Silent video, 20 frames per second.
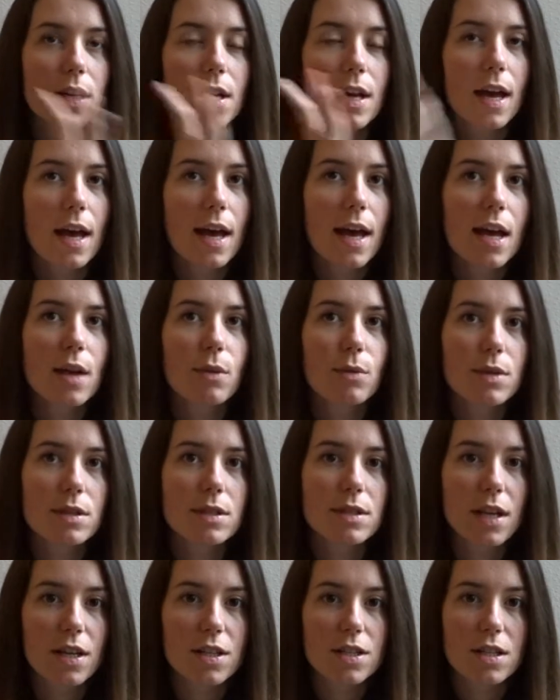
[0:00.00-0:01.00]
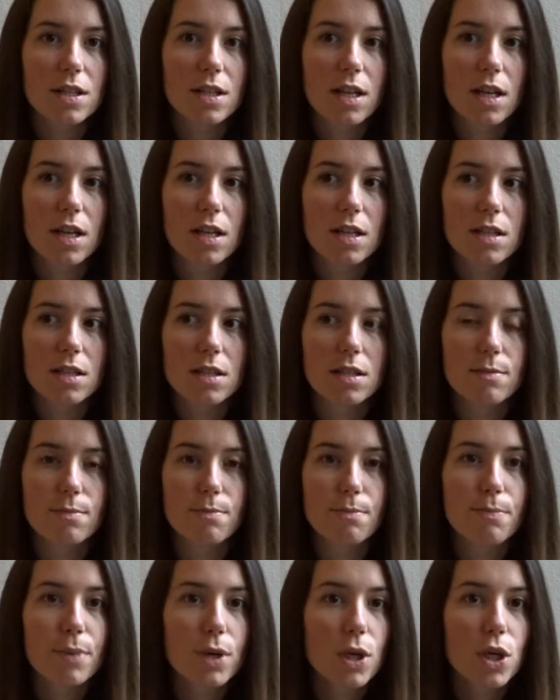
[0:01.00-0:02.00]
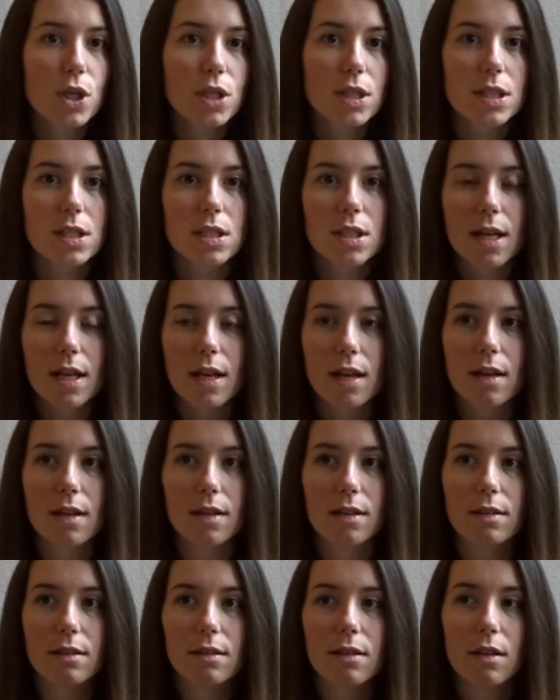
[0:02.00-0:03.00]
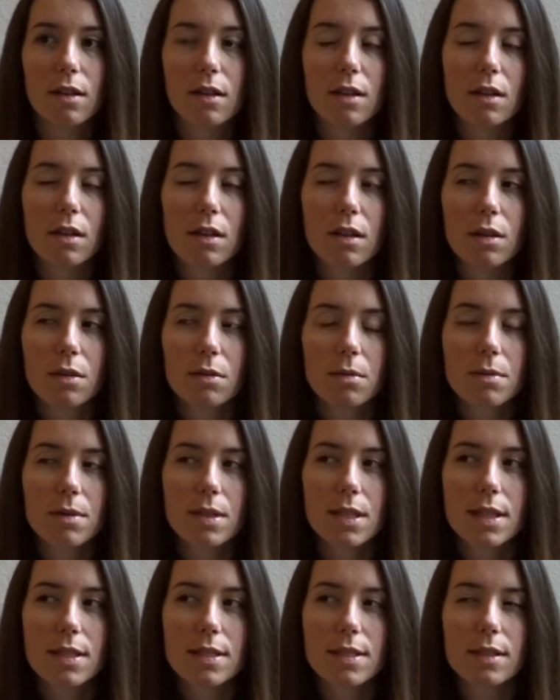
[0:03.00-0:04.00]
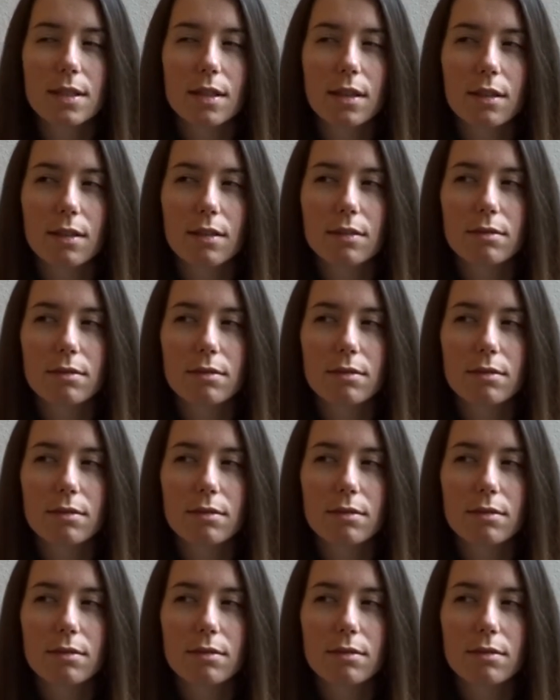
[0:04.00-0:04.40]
and one section is books, and what else? Like